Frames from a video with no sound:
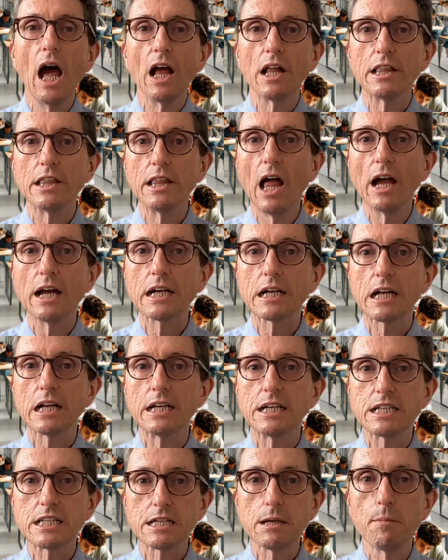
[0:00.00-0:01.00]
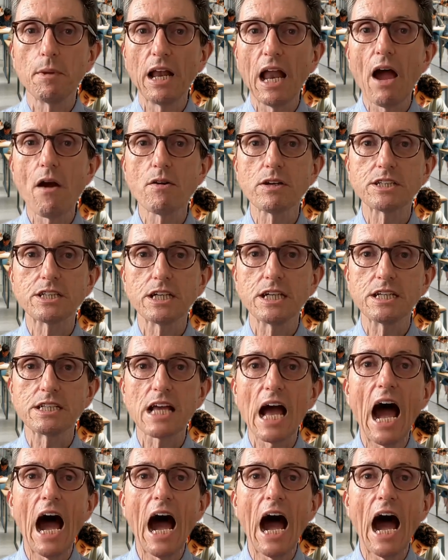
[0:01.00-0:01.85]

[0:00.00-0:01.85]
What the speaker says: likely similarities